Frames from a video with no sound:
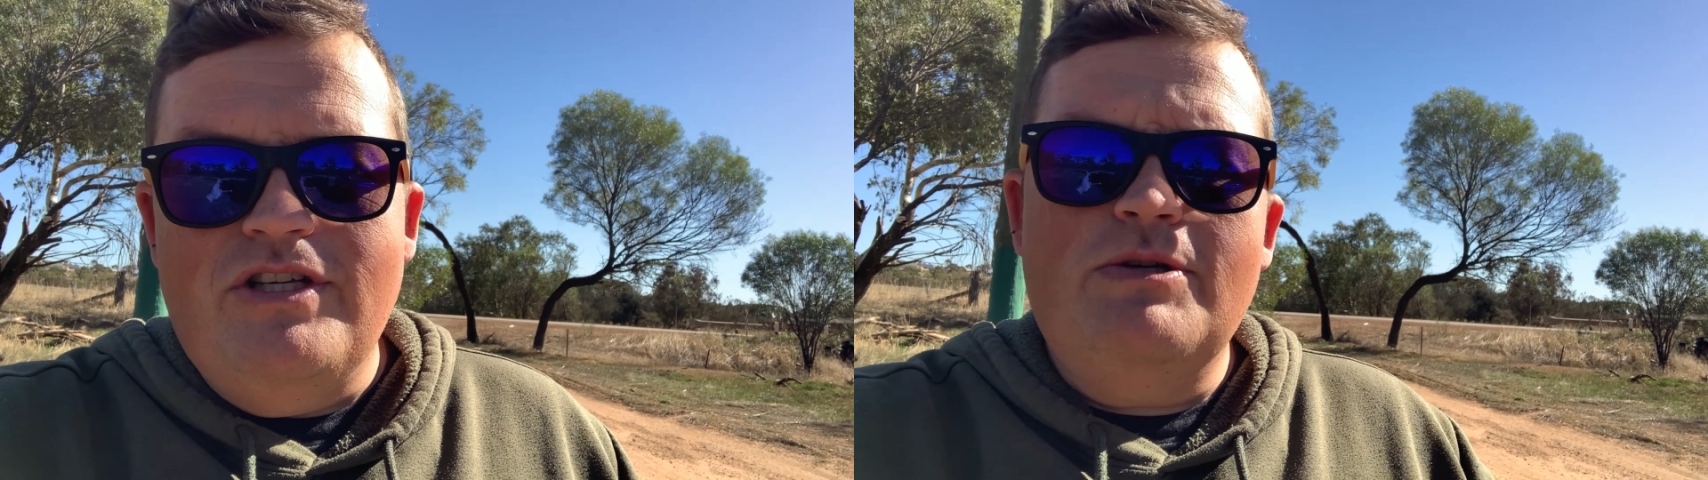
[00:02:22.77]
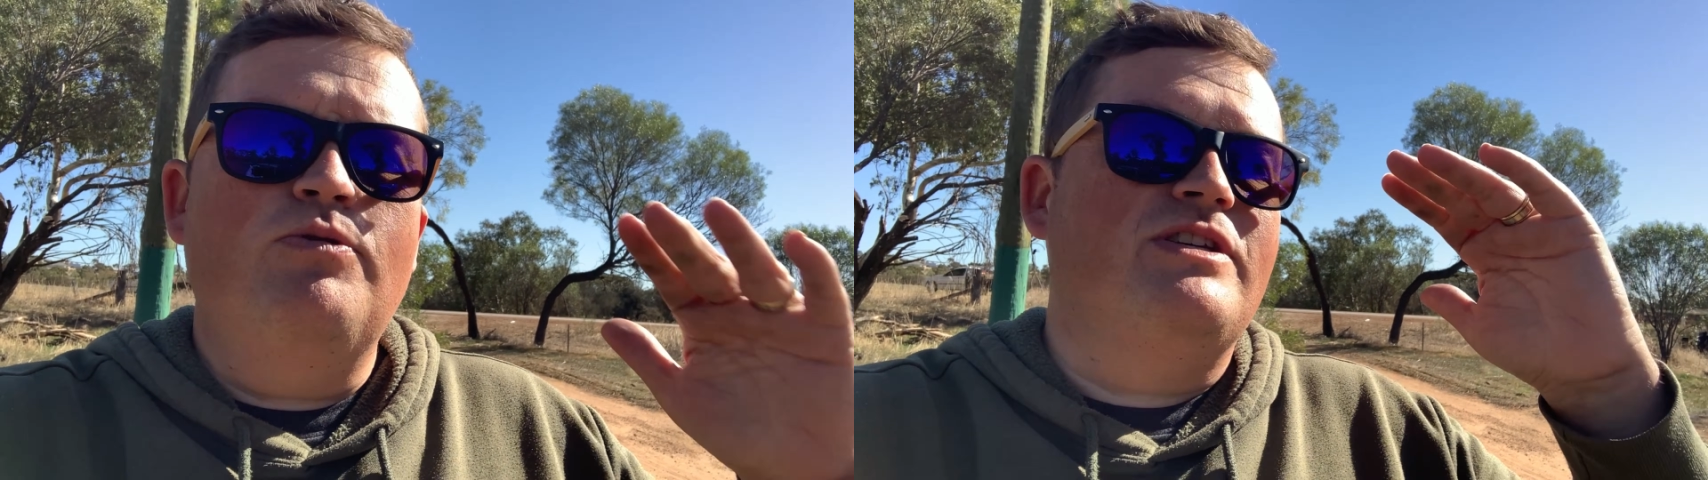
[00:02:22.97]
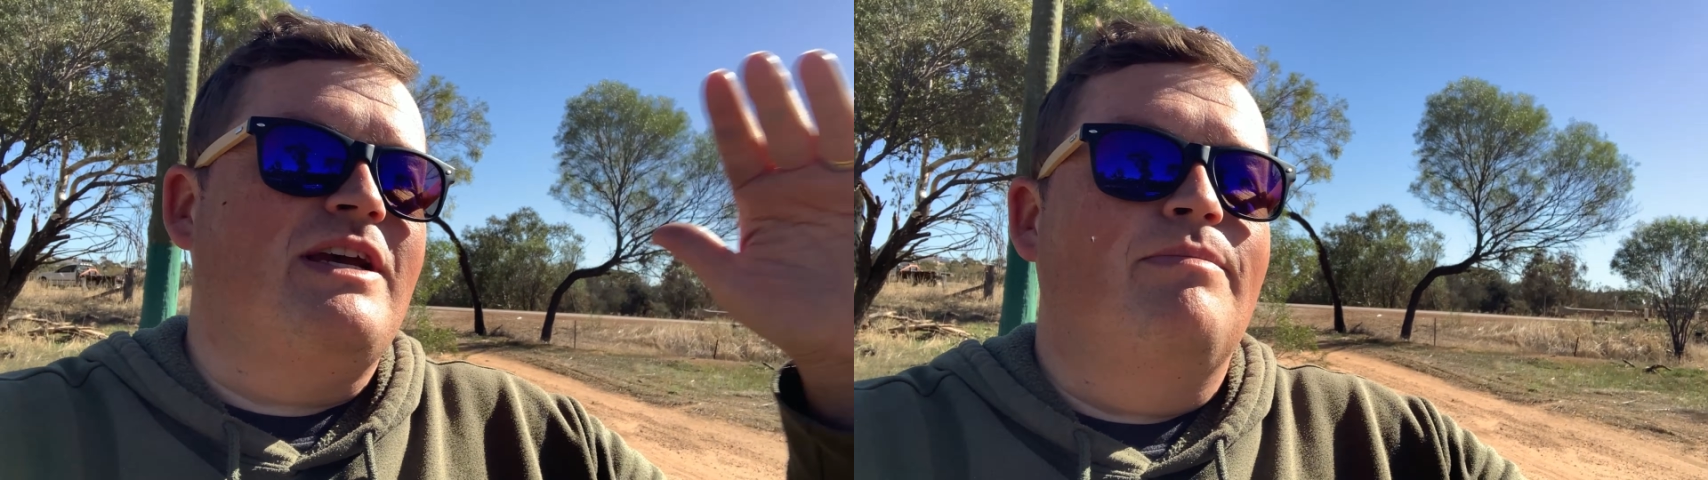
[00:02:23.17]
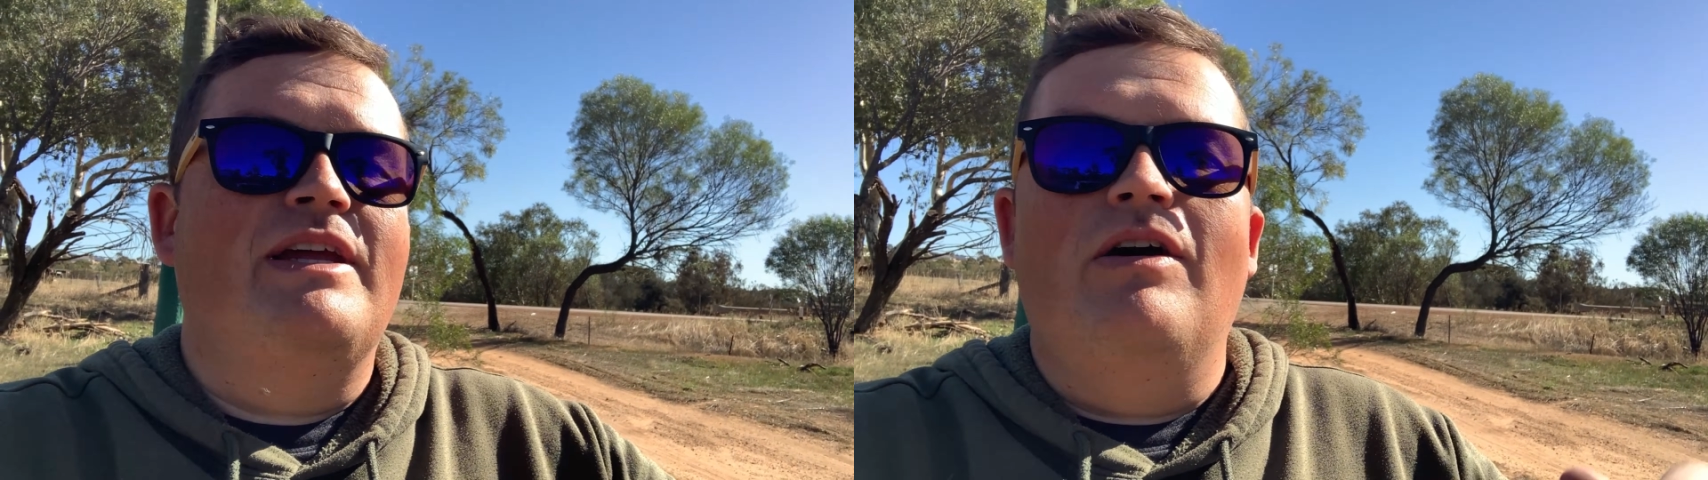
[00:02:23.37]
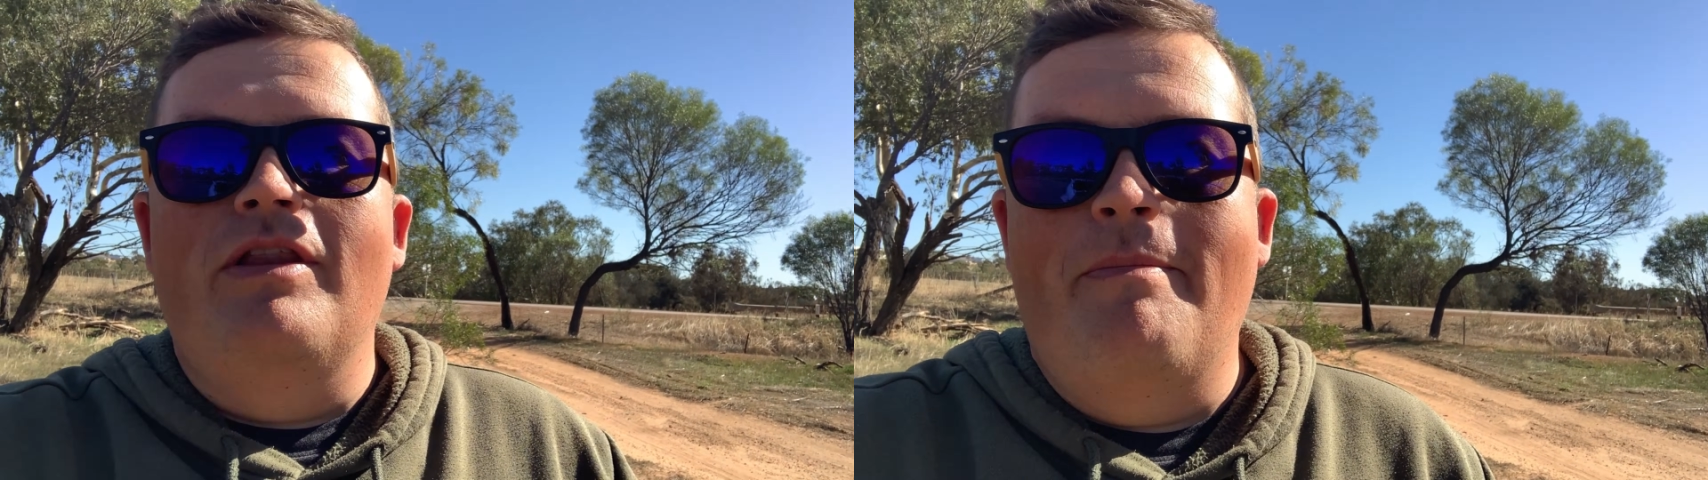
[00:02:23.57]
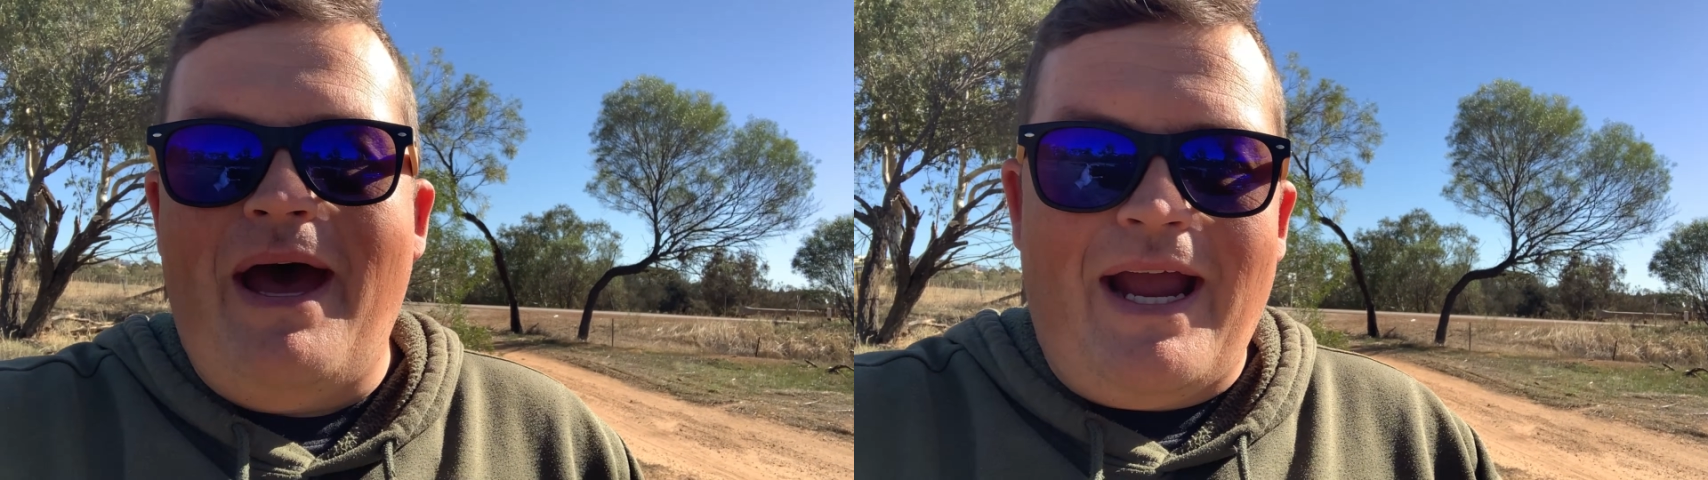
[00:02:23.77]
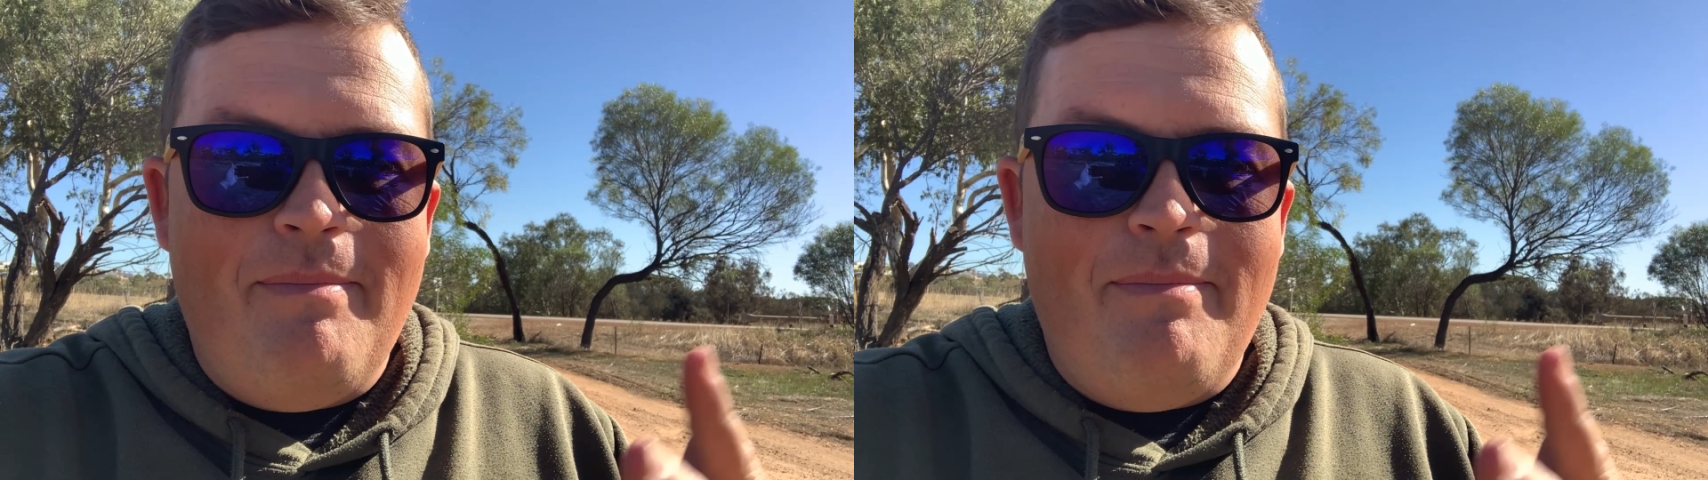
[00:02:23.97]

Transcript: Just put something on the back.